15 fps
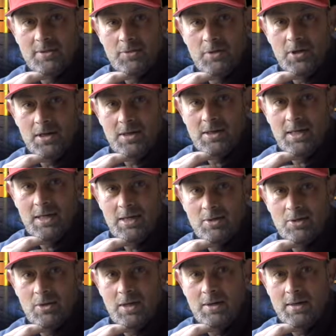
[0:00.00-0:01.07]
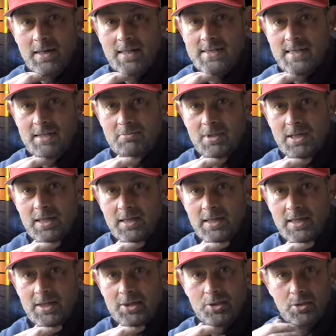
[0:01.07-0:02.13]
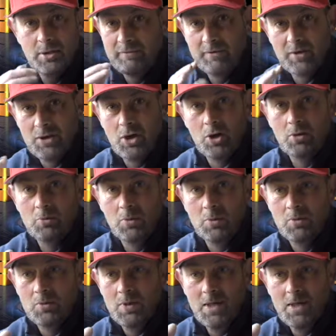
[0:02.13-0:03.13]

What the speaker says: Thought I'll go out and get 10 mile in. I don't know if you know, but